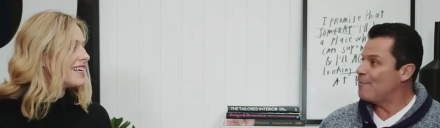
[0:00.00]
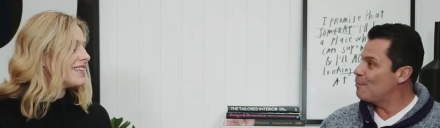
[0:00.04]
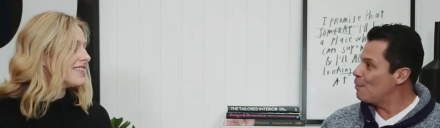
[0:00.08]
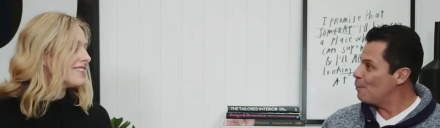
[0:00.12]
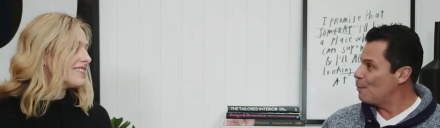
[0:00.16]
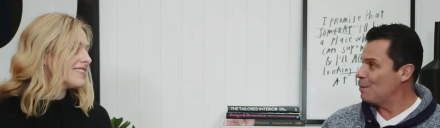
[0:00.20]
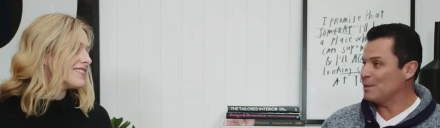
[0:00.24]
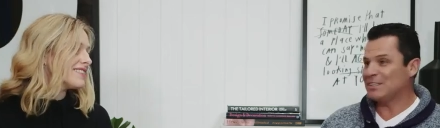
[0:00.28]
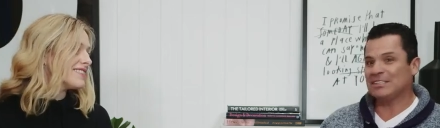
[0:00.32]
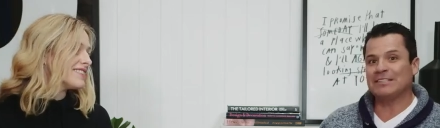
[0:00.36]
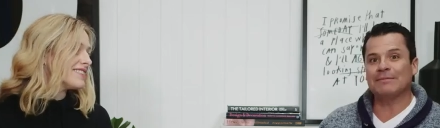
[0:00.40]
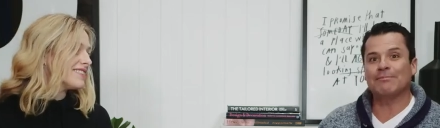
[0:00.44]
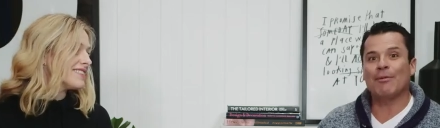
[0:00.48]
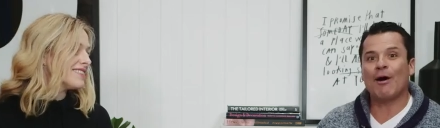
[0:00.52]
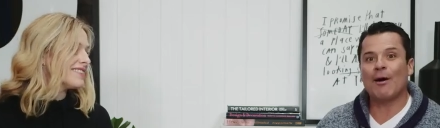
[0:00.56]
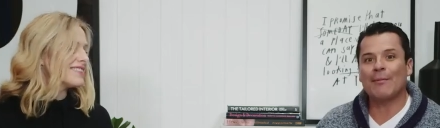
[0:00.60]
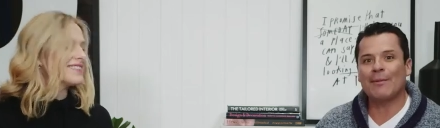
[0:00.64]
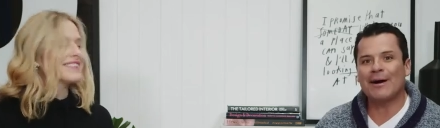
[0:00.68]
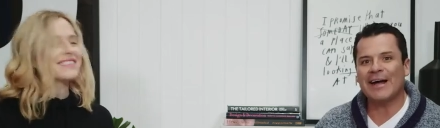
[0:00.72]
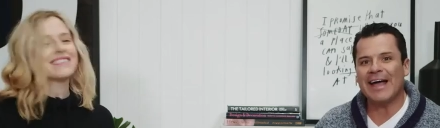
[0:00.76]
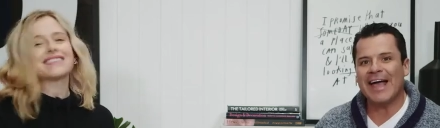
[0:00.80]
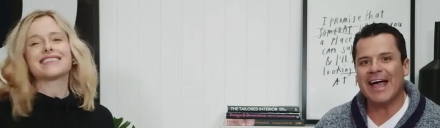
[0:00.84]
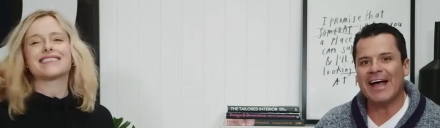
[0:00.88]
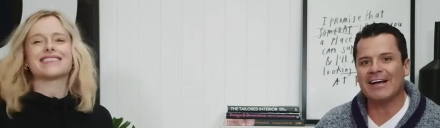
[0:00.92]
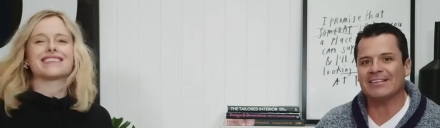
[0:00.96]
Speaker 1: Everyone wants to buy
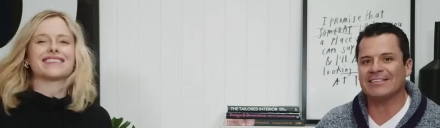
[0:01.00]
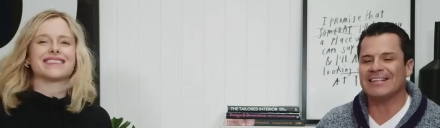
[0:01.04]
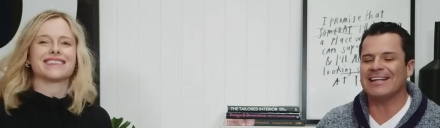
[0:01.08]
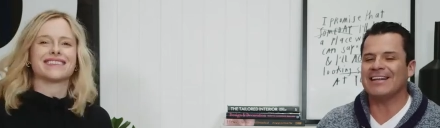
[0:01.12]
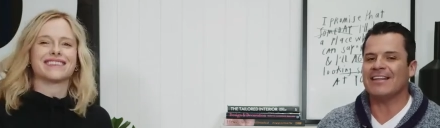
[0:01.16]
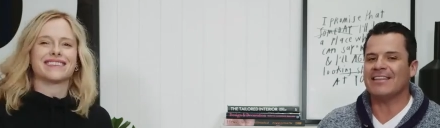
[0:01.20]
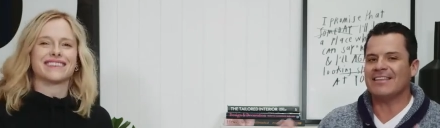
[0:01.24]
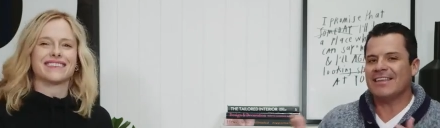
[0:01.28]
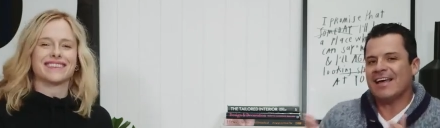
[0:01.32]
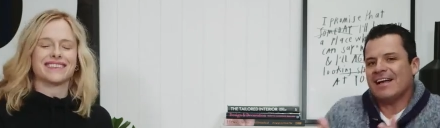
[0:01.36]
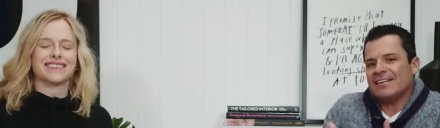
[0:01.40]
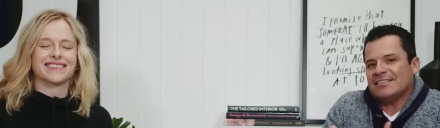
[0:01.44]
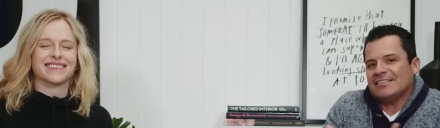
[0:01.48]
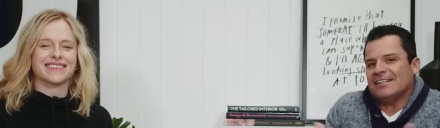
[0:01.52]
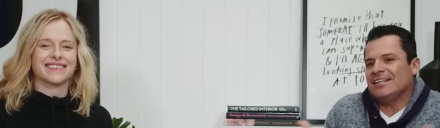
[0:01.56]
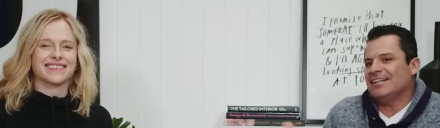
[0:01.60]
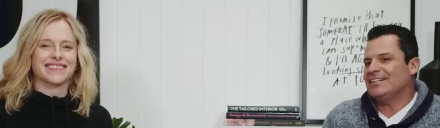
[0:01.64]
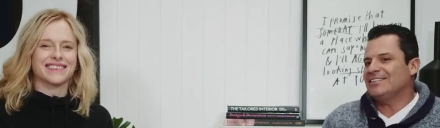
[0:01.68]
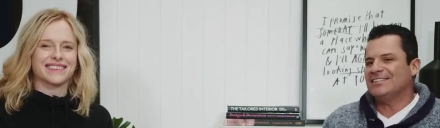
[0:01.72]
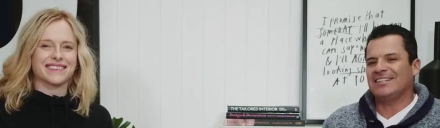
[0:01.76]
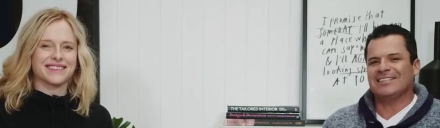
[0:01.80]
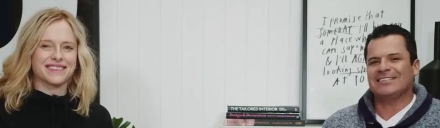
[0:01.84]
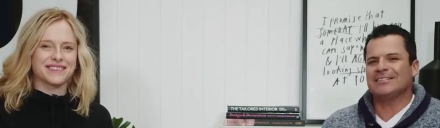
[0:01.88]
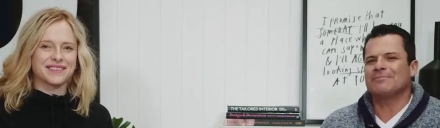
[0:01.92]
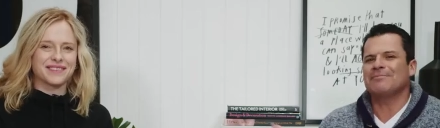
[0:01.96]
my house. And a thousand
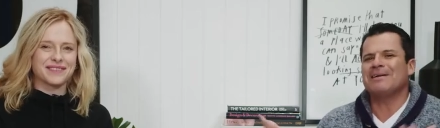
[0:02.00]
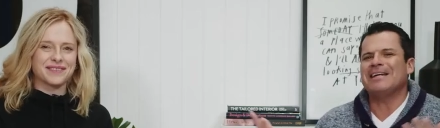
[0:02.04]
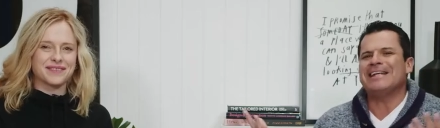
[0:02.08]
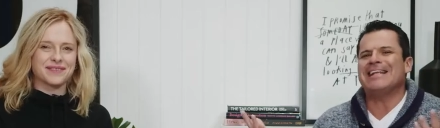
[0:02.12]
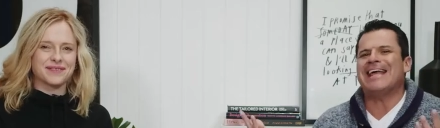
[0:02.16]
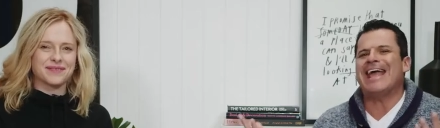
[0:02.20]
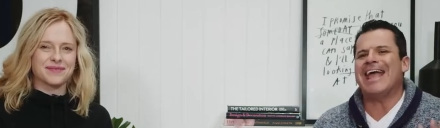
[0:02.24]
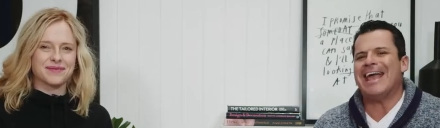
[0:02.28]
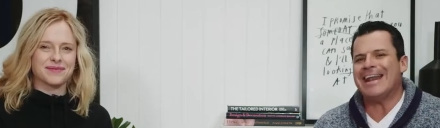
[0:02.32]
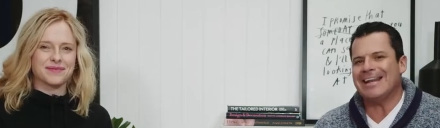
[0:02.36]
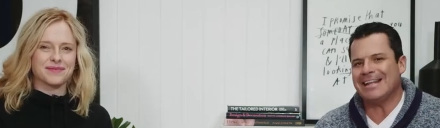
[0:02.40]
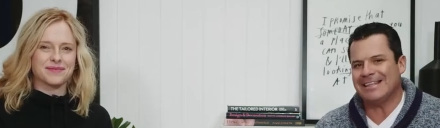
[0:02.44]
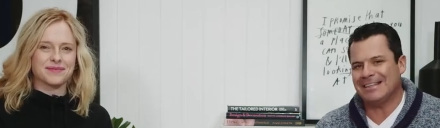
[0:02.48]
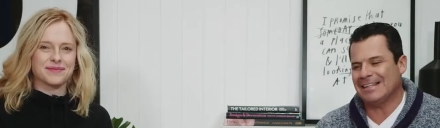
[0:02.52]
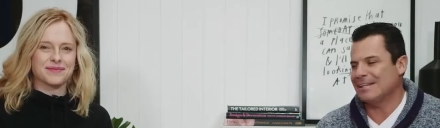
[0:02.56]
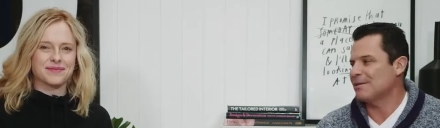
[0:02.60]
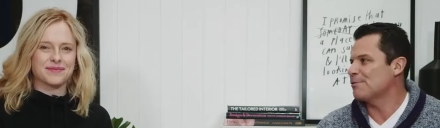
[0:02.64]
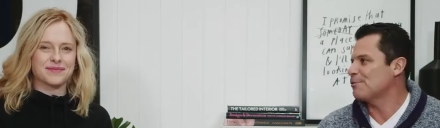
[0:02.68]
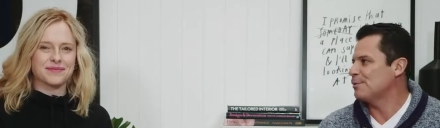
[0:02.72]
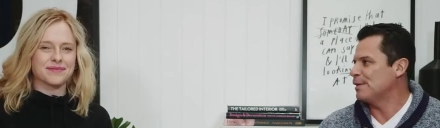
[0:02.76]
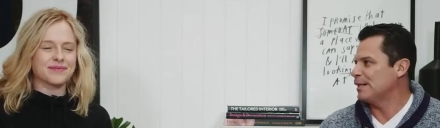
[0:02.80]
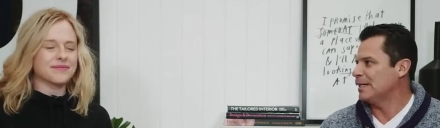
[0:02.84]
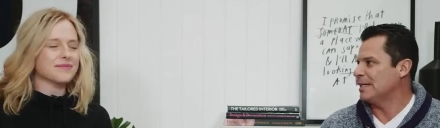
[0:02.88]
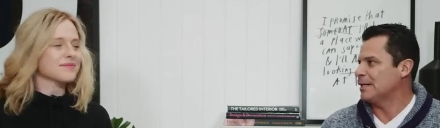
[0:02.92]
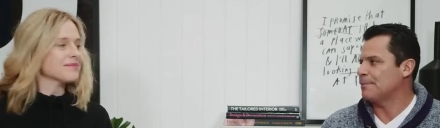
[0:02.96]
hits doesn't mean anything
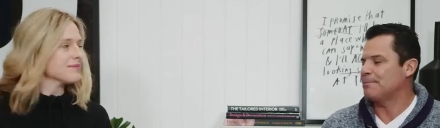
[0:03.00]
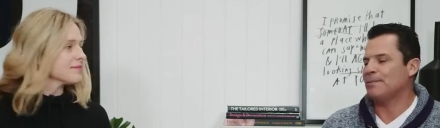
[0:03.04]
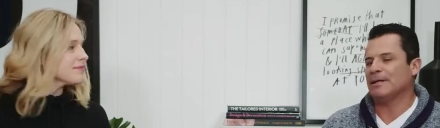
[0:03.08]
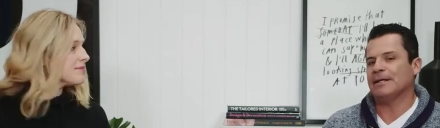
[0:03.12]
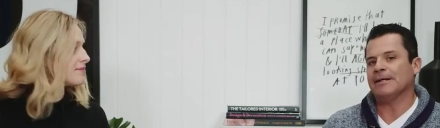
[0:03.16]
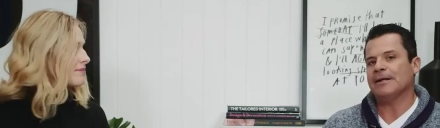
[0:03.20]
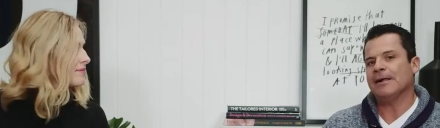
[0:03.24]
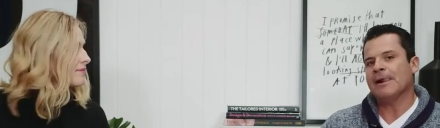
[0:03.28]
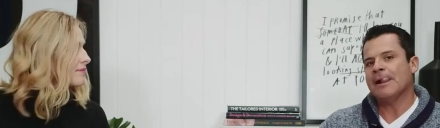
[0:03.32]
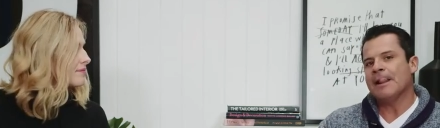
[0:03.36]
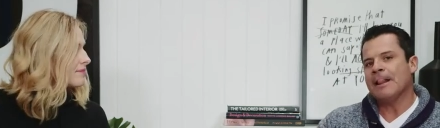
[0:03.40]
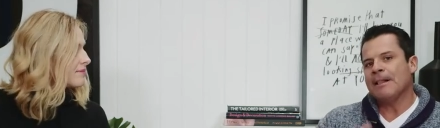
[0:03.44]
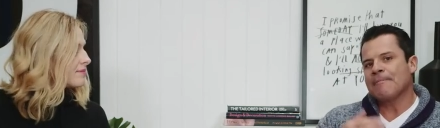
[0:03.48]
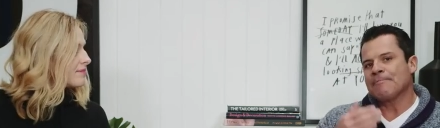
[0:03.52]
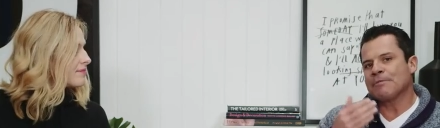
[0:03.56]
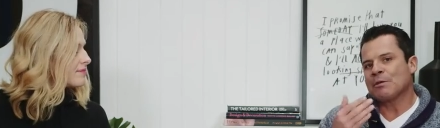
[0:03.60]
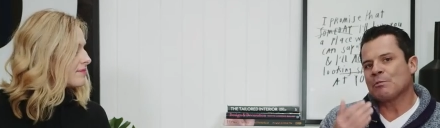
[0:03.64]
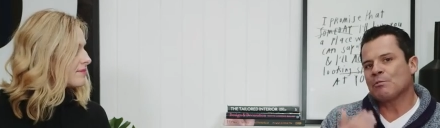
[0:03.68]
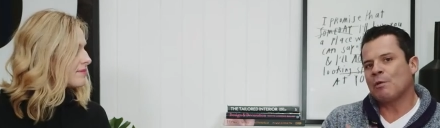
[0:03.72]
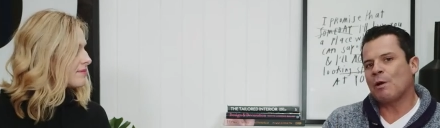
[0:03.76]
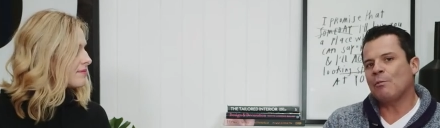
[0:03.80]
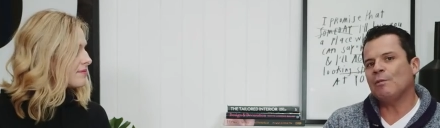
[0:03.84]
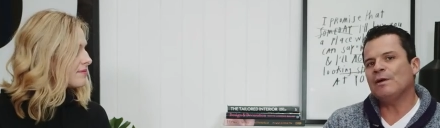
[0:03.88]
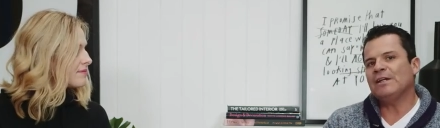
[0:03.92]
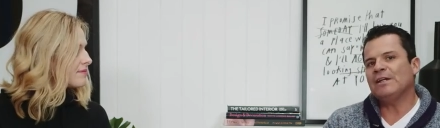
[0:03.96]
really. But mm. what